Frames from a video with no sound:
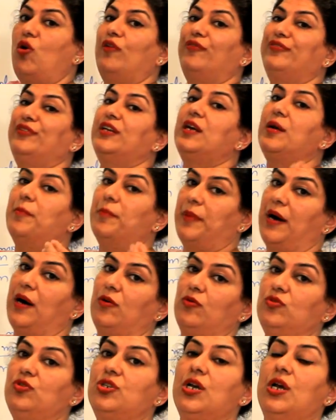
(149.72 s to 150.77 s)
of the
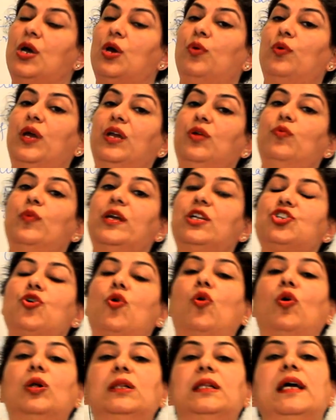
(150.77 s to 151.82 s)
compound in which
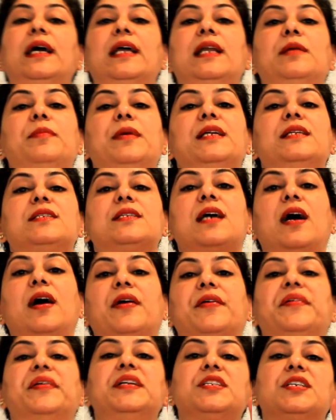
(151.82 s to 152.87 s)
all the elements
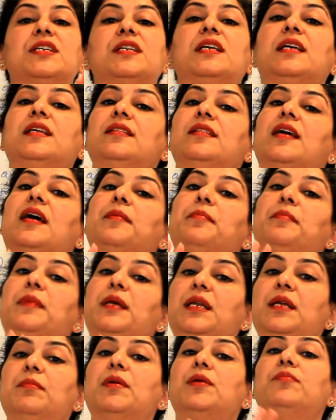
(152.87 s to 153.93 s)
are written in their
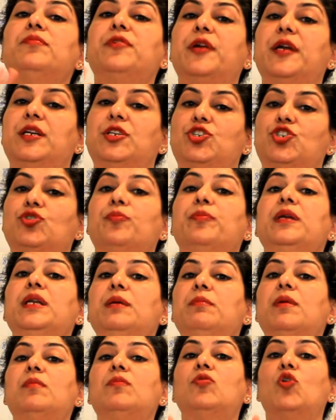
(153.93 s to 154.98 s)
minimum ratio,
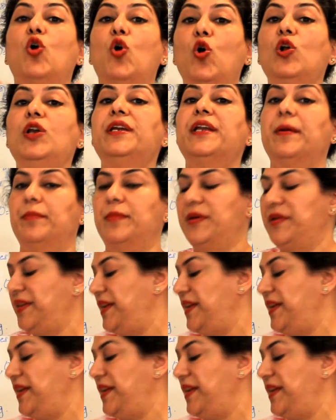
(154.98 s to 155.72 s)
minimum whole number